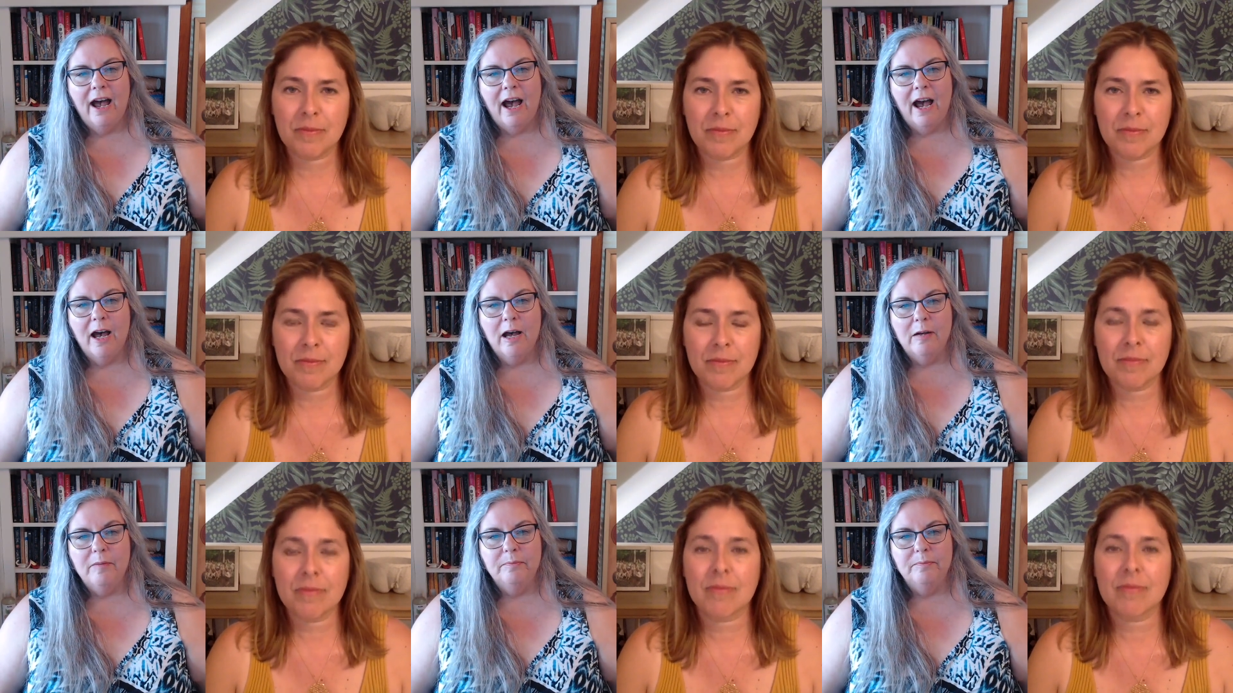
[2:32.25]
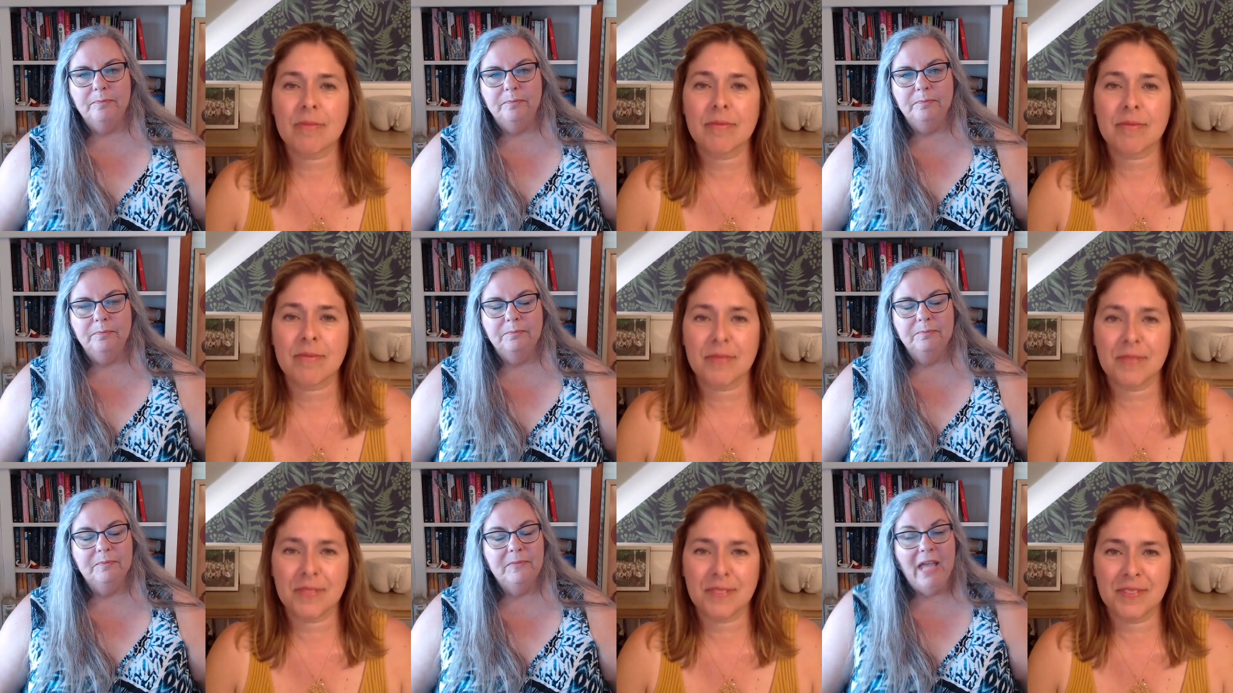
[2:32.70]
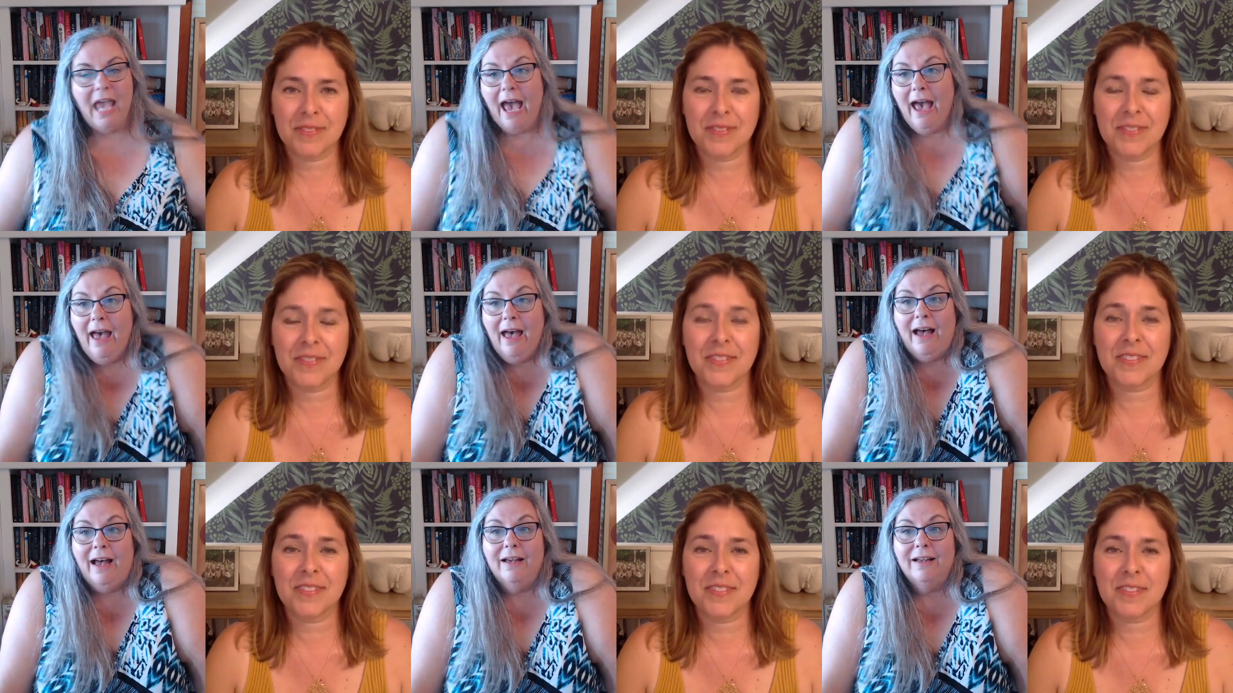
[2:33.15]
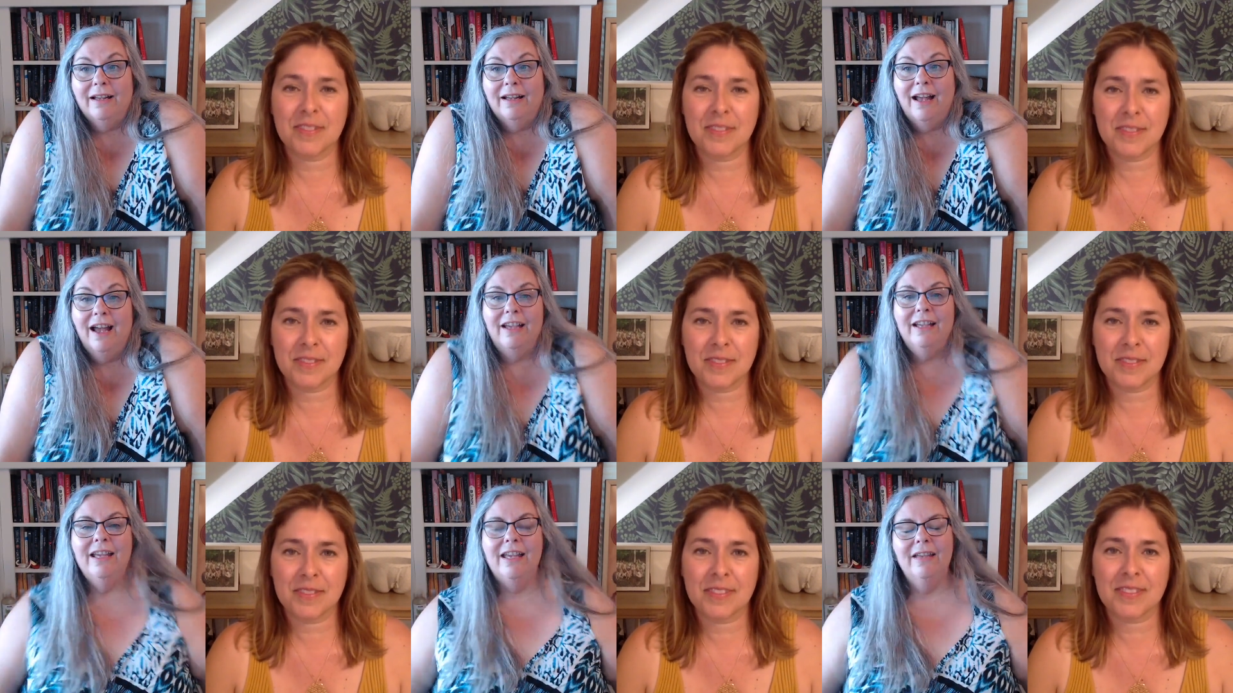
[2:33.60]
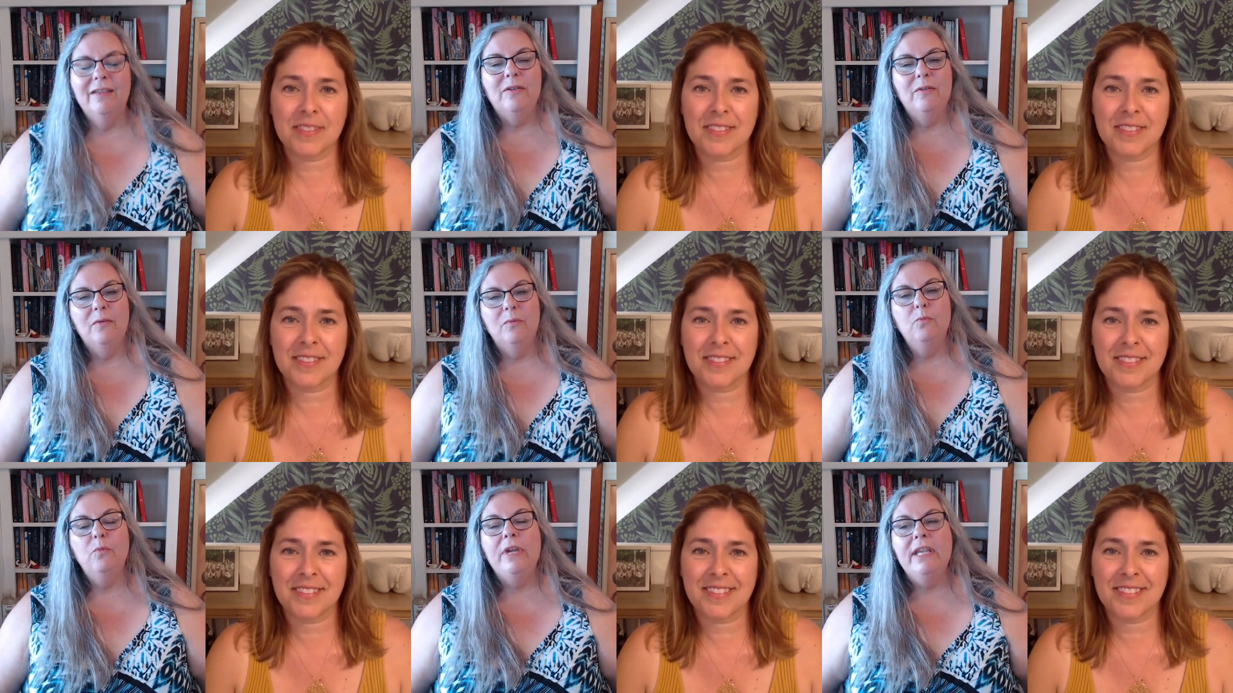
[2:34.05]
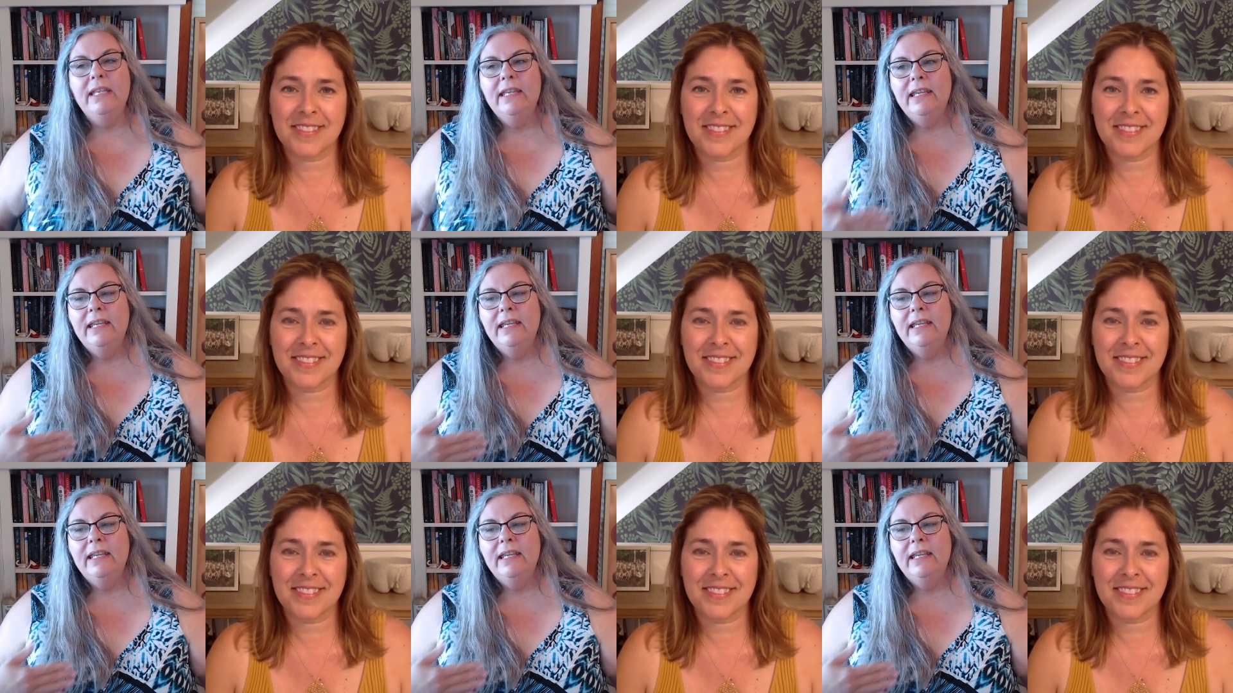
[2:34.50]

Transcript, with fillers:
Speaker 1: Um, yeah, it, we